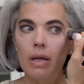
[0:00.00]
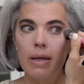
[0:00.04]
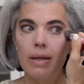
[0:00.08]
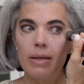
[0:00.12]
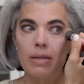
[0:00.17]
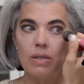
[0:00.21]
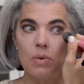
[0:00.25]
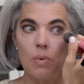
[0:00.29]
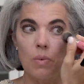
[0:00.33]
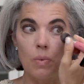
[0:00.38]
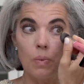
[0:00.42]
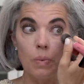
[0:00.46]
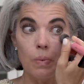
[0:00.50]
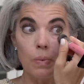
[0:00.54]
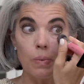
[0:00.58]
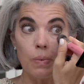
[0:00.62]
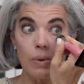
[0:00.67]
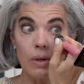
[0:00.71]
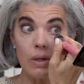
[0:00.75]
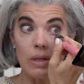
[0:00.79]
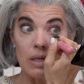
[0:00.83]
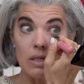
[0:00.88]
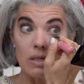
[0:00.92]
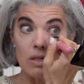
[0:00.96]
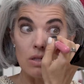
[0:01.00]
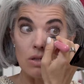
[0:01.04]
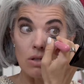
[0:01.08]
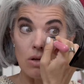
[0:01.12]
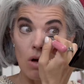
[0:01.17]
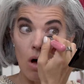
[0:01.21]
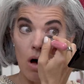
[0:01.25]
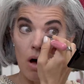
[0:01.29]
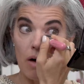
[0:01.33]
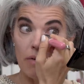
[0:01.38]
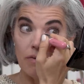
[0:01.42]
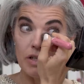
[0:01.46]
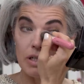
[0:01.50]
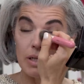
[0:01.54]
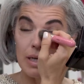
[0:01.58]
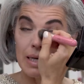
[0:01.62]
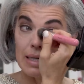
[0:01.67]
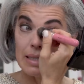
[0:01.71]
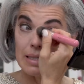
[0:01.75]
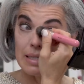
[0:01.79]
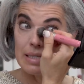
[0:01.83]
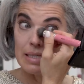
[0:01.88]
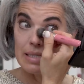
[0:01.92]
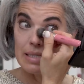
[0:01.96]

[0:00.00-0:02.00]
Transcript: is really soft. It's